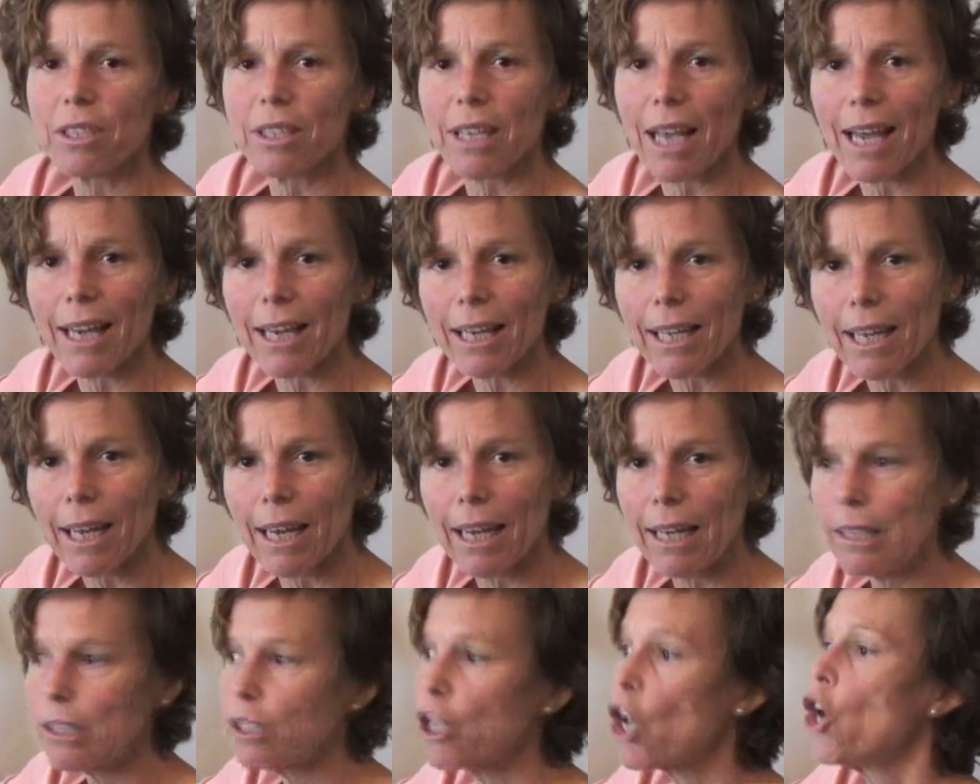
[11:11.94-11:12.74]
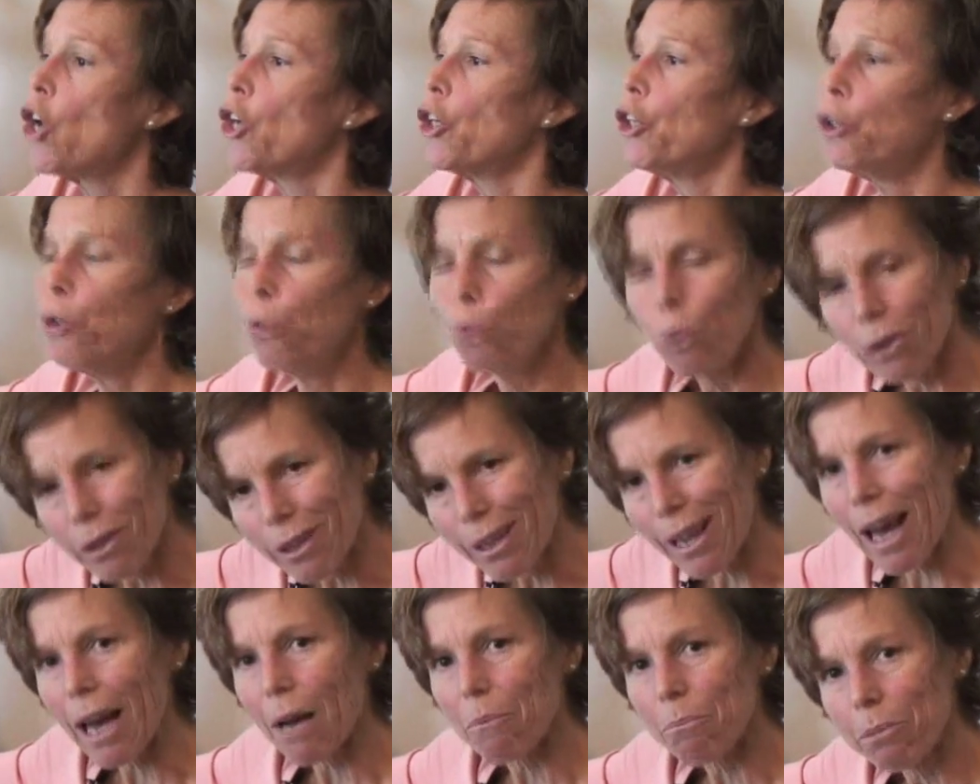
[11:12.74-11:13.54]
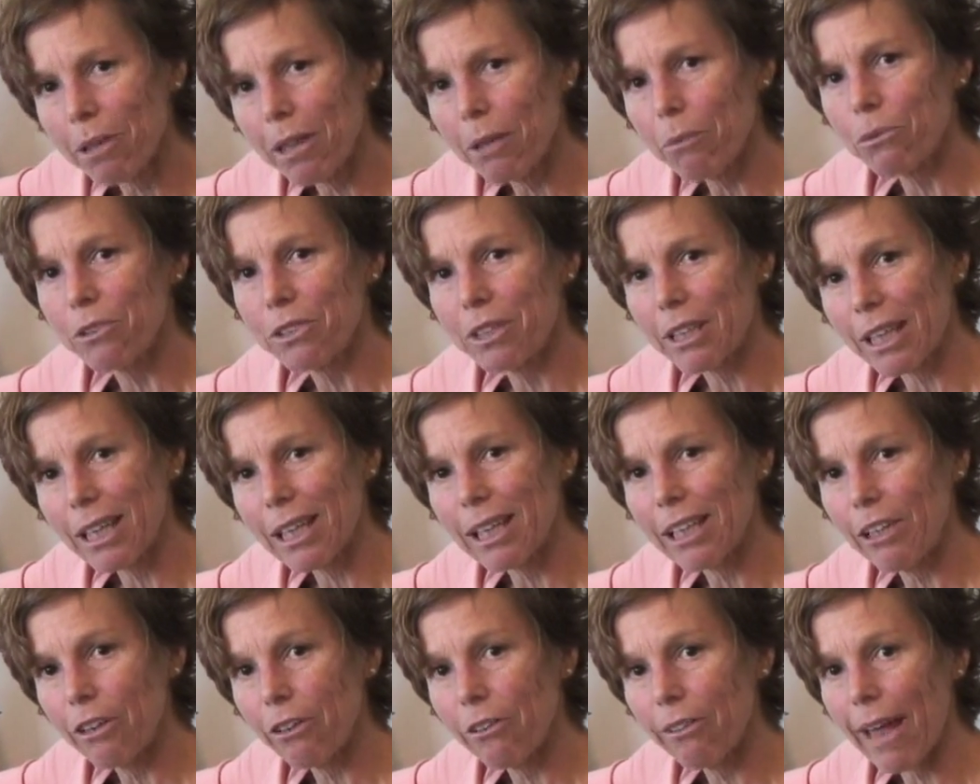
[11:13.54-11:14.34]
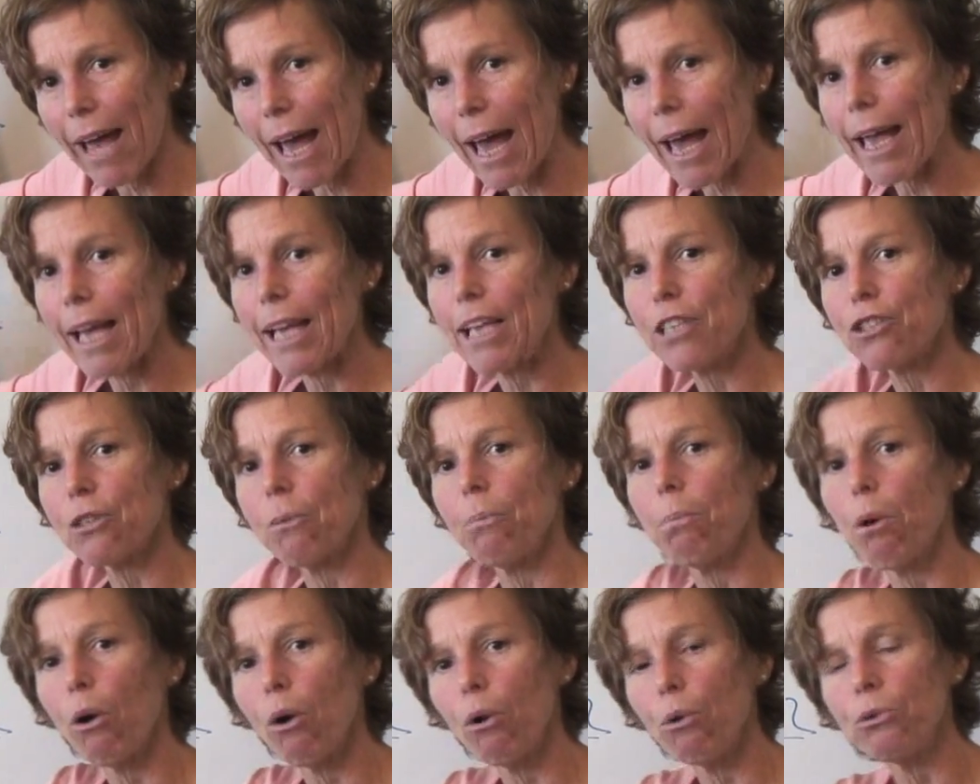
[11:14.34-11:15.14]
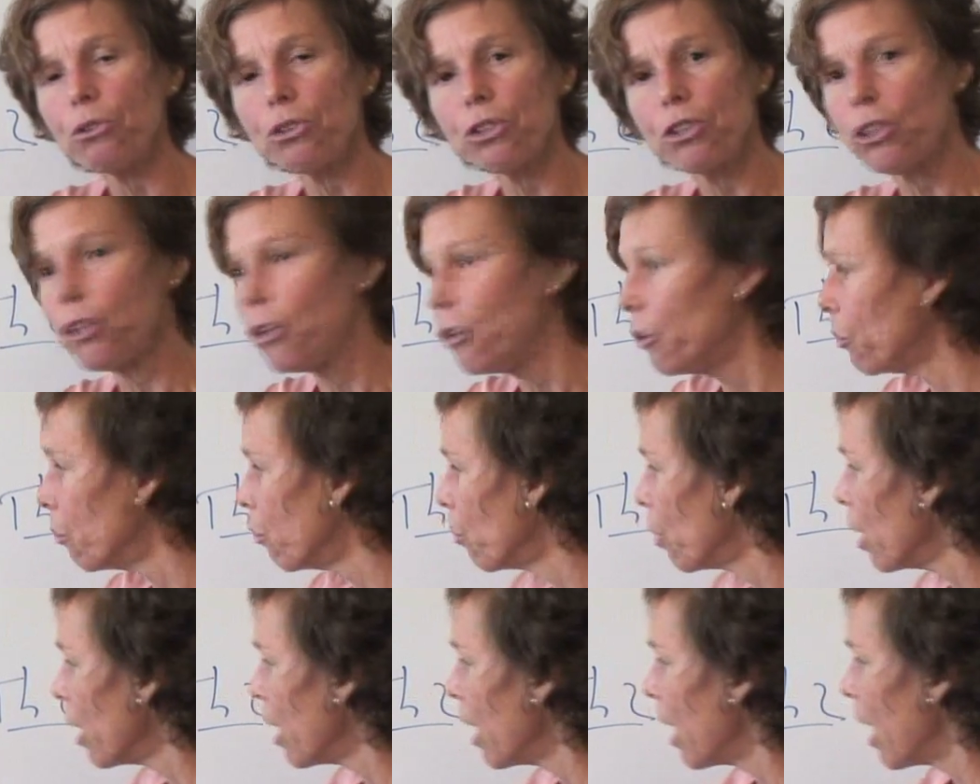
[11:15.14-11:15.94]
cytokines, you will not be able to clear that, as opposed to